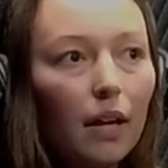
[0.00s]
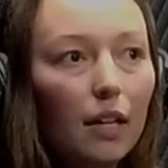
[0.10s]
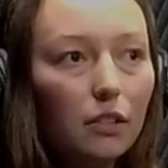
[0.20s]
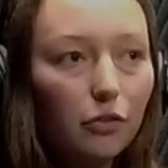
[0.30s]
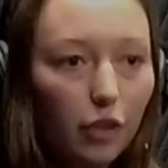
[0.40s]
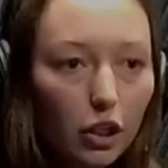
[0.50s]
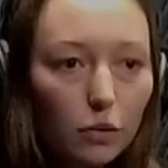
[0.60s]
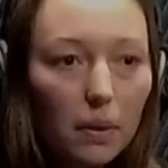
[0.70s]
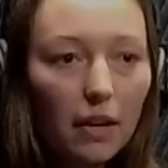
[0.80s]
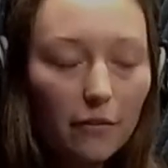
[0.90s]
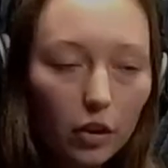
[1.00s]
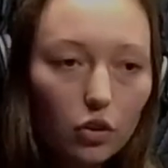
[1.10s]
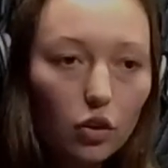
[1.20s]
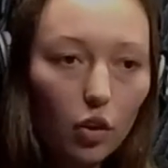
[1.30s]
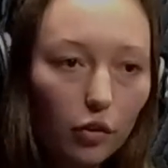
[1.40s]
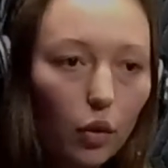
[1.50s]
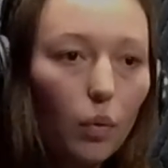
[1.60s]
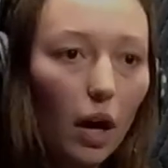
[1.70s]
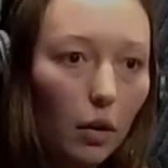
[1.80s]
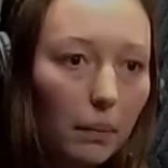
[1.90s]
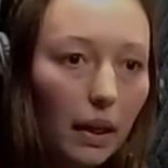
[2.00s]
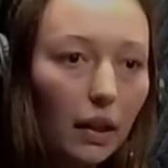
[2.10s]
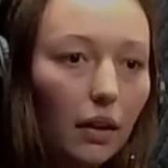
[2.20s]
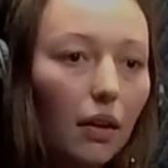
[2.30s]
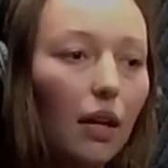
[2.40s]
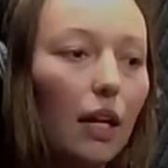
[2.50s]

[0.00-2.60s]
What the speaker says: as a freshman, it feels overwhelming,